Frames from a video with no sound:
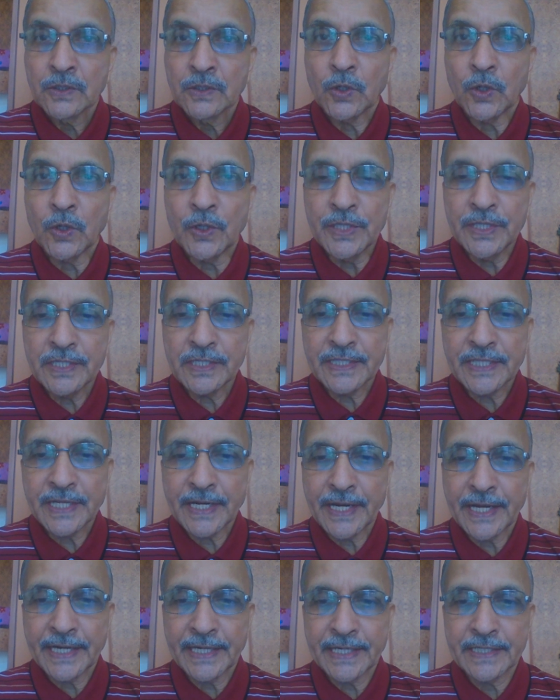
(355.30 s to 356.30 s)
On the other
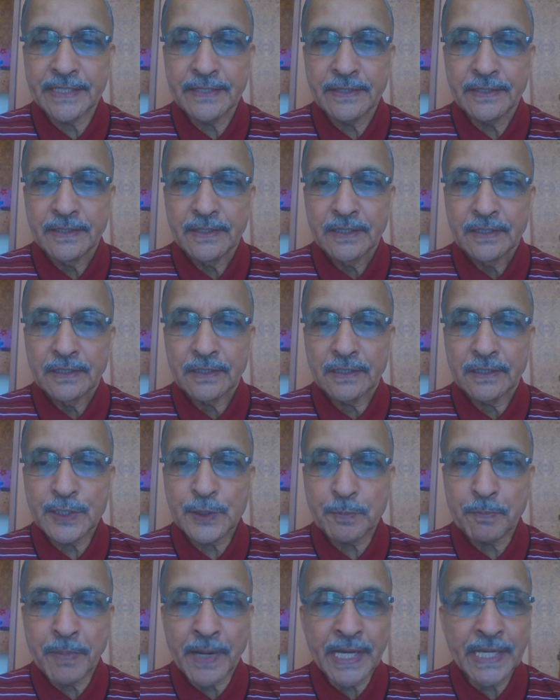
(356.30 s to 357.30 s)
hand, a
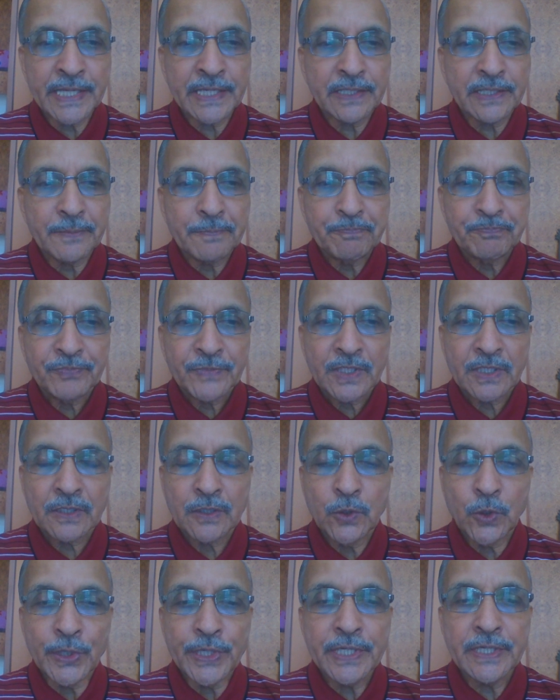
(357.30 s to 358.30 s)
spy
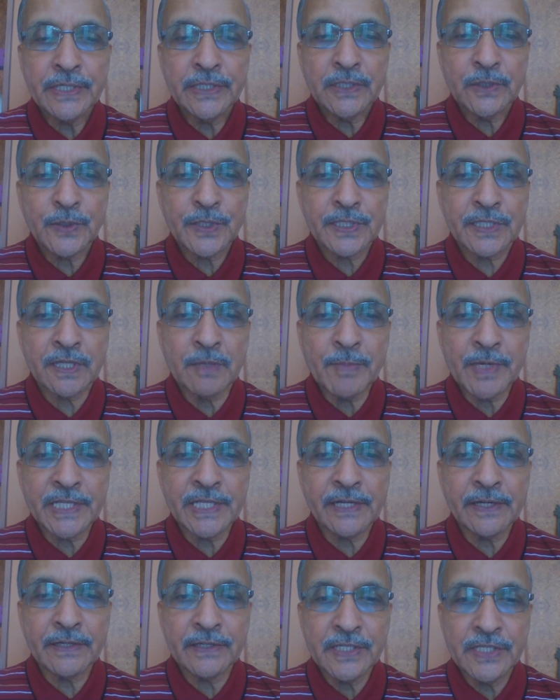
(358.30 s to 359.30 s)
going into some
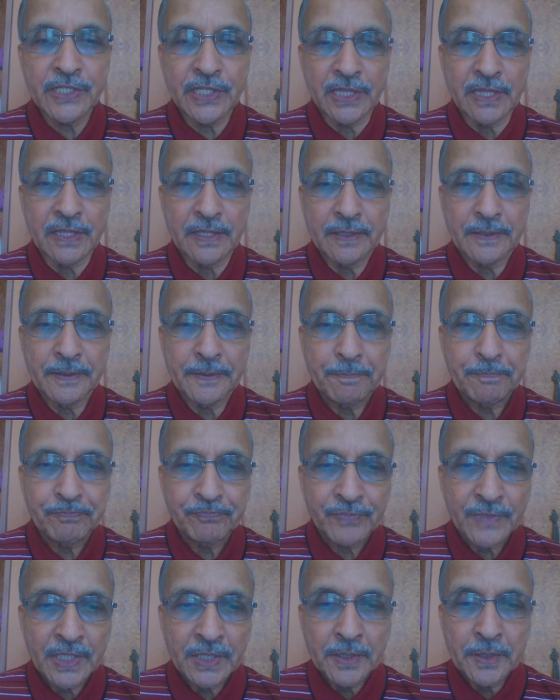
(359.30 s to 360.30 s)
other region
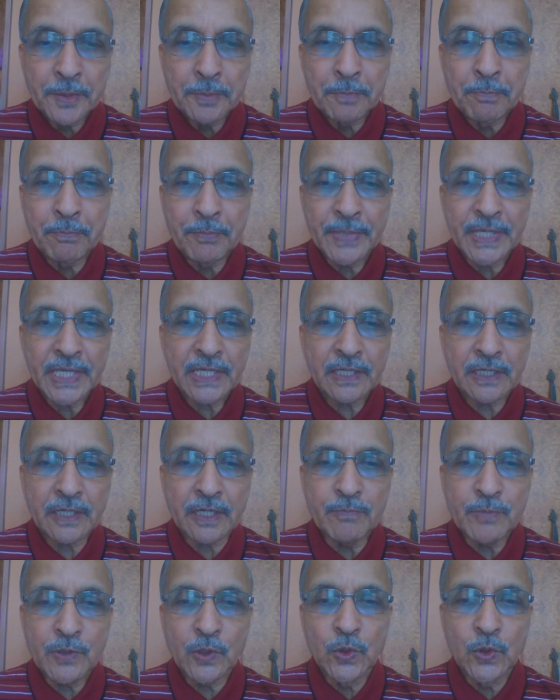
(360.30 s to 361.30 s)
may
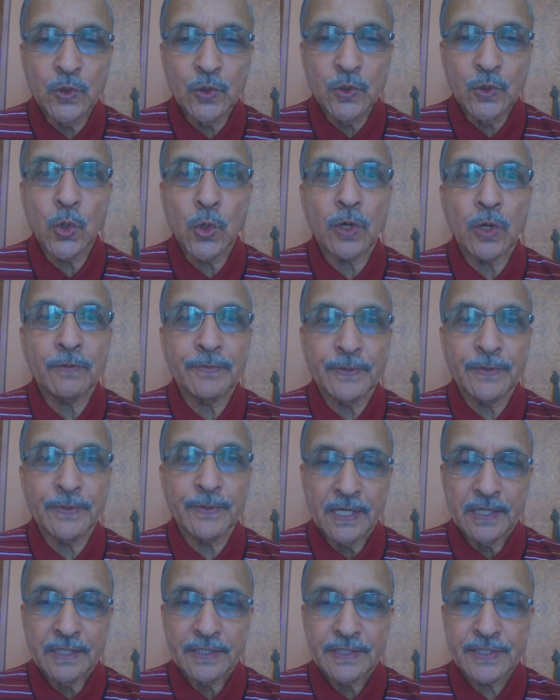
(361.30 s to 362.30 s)
come to know of
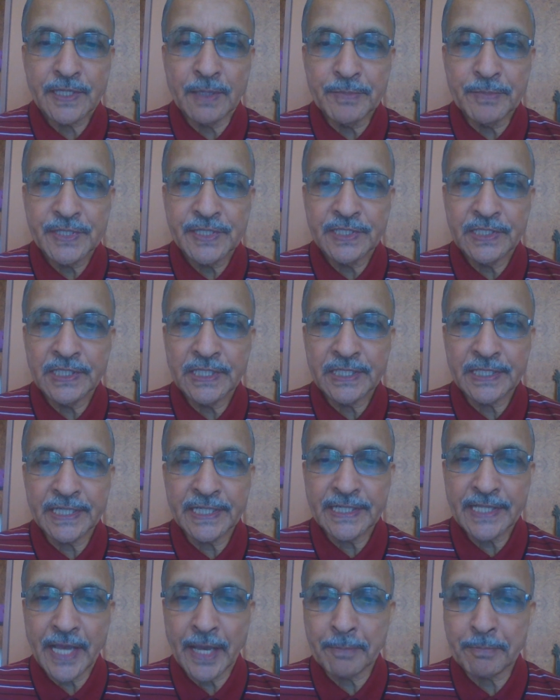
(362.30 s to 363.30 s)
some
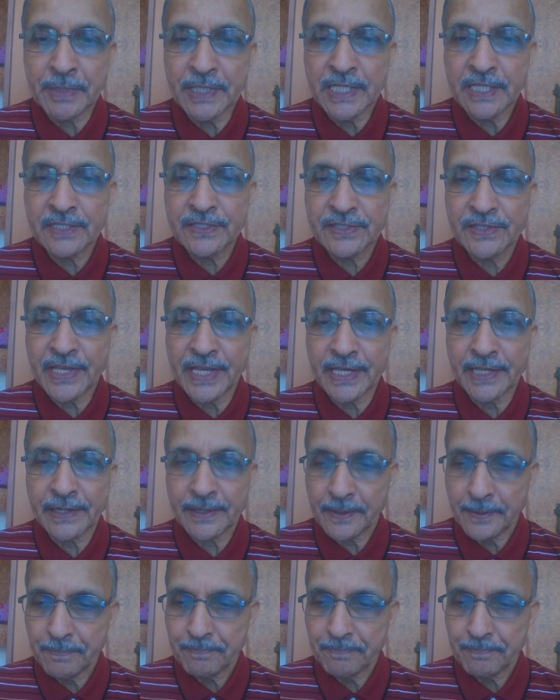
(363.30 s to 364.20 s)
secret happenings there